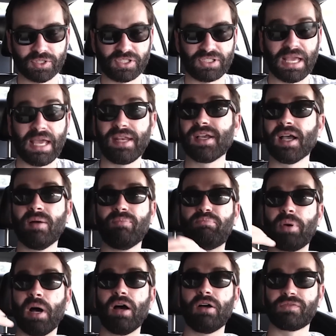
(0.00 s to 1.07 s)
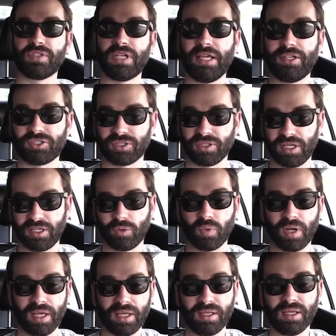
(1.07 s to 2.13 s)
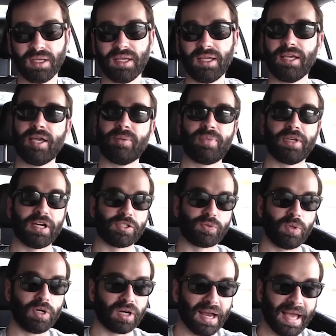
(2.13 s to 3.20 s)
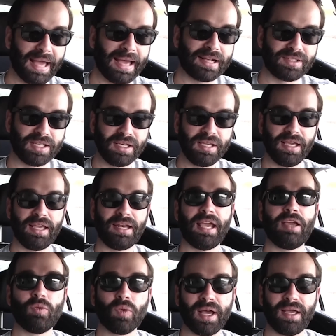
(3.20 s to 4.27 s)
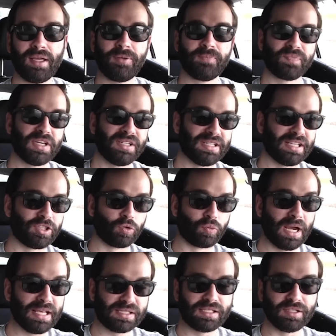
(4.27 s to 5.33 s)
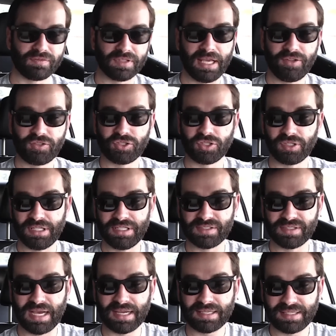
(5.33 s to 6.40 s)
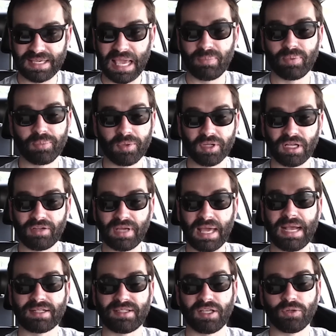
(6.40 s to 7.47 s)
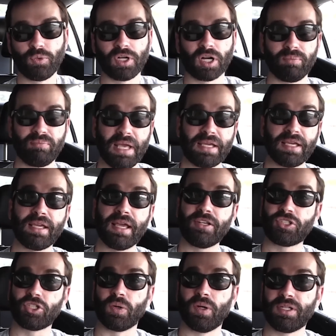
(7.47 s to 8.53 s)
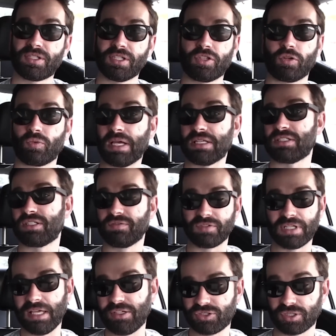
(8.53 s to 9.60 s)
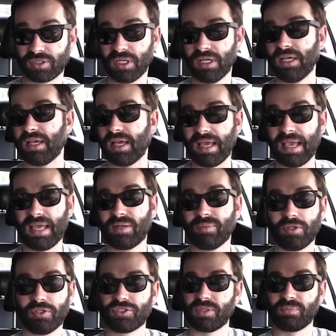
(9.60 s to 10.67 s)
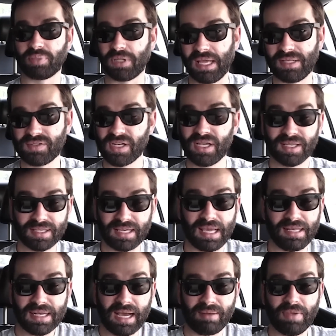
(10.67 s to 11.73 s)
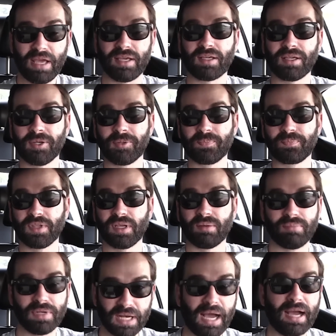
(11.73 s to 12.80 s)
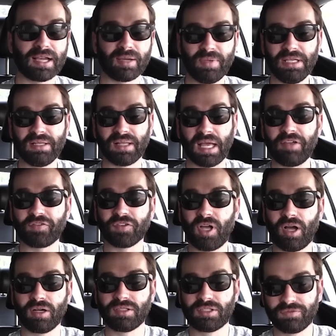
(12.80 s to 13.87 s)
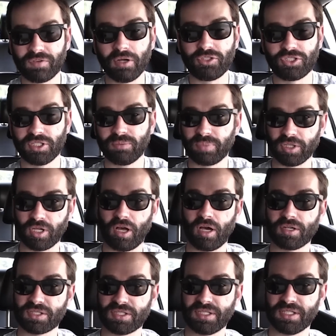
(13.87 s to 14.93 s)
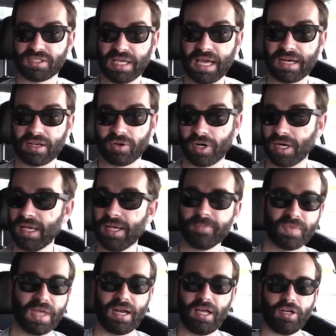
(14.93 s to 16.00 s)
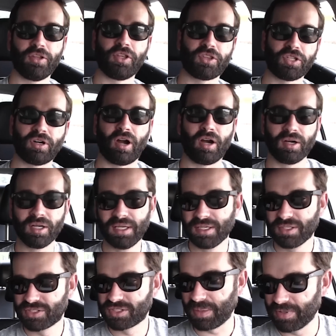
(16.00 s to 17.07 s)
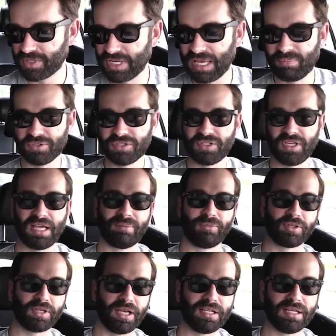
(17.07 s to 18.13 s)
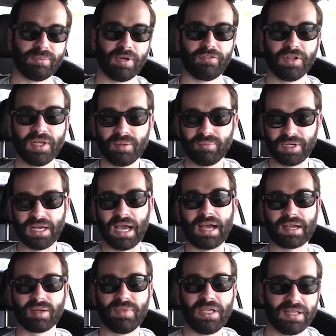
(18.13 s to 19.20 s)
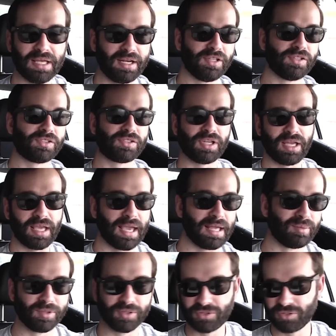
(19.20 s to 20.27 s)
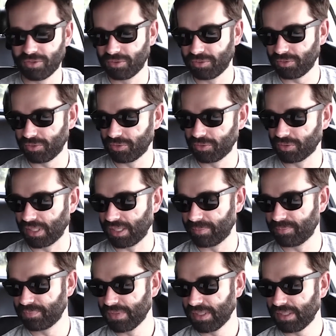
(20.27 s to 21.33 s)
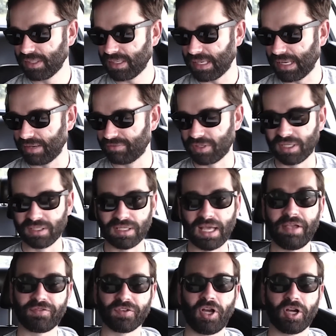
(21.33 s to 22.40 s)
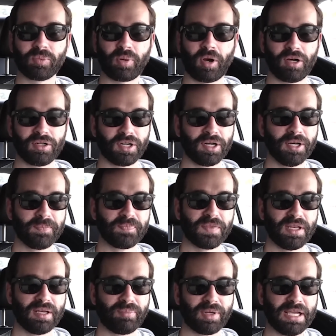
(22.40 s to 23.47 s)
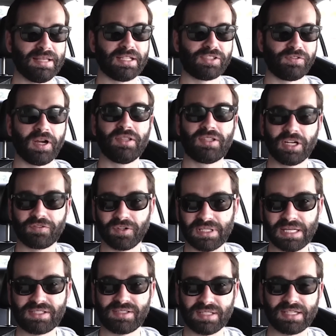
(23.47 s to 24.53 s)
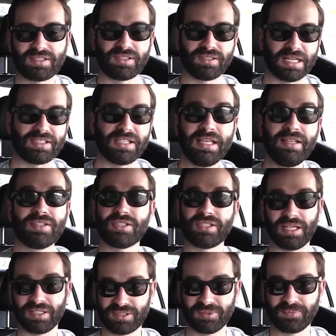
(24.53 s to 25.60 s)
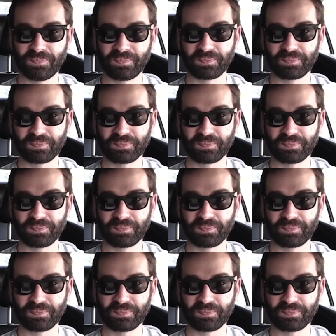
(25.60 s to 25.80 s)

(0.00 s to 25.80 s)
We're standing above nature in a way because we are acting in a way that the rest of nature is not capable of acting. We are making a choice that the rest of nature, animals and plants, cannot make. Monogamy, lifelong devotion belongs to this category. And I know that there are some examples in the animal kingdom of monogamy, that is, uh, animals who, who um, have a, lifelong partner. But again, that's very different. That's, that's, that's instinct.